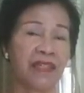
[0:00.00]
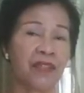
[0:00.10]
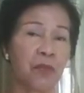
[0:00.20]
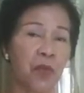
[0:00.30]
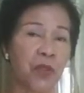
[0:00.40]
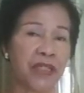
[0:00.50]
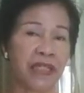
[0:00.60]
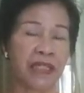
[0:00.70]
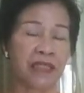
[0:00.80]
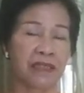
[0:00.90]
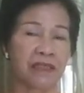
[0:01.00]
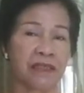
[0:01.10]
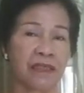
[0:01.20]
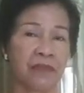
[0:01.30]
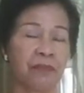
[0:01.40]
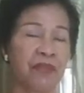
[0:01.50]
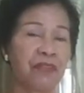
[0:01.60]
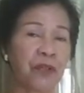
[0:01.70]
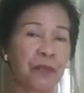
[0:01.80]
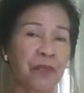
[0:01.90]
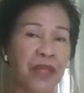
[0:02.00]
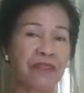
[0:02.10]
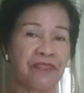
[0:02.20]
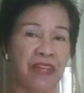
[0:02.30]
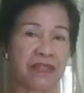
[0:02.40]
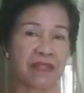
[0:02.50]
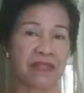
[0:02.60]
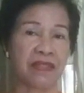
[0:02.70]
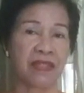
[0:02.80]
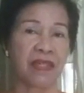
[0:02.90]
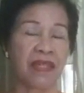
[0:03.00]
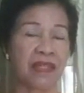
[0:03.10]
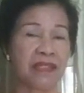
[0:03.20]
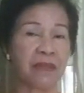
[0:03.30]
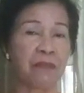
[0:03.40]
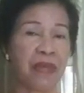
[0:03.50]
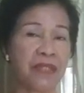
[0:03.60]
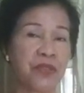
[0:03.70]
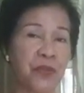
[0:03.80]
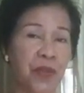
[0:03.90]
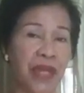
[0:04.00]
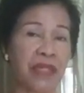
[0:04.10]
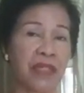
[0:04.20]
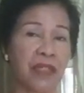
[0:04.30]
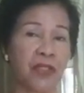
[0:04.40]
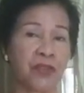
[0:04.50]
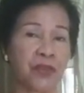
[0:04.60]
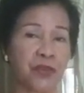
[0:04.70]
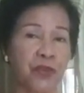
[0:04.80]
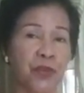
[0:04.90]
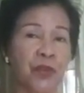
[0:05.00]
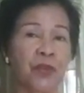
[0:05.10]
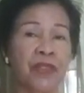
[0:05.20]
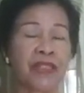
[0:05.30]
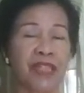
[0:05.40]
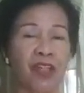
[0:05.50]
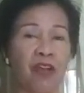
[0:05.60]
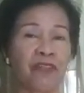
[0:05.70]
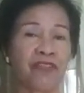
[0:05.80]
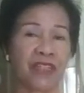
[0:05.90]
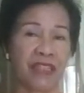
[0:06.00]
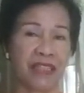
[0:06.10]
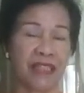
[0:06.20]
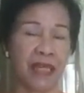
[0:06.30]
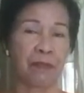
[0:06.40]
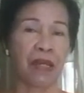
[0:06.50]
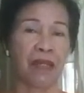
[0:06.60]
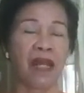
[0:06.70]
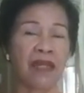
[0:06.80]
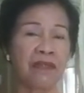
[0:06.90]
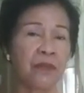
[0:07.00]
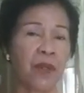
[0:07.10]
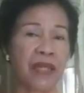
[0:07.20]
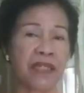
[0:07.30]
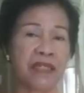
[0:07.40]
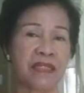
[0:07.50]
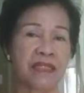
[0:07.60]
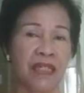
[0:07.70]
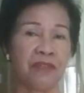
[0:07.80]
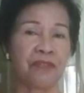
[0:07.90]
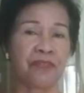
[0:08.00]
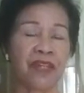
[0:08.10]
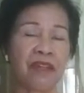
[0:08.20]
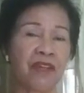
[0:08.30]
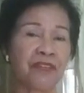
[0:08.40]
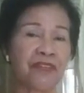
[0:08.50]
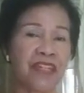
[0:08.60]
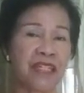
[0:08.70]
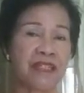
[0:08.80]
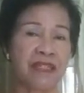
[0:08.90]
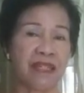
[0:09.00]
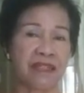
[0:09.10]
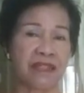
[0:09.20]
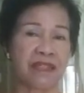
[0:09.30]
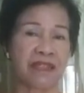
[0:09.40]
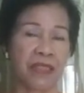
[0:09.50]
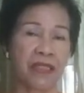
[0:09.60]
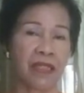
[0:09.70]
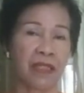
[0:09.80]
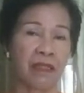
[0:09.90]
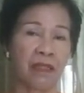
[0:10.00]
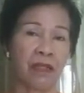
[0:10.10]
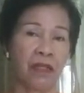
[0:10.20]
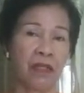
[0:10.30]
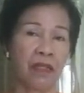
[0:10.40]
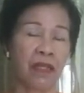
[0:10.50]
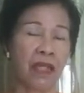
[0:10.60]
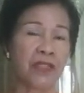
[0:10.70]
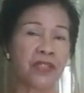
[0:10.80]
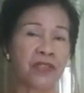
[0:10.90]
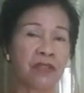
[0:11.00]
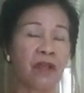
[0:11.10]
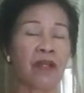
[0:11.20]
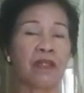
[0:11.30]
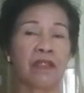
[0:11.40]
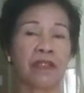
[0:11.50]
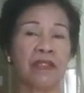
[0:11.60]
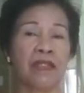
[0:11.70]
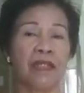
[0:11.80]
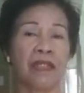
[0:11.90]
in the morning before breakfast is the best way to do the coffee enema. Otherwise, if there are feces in the large colon,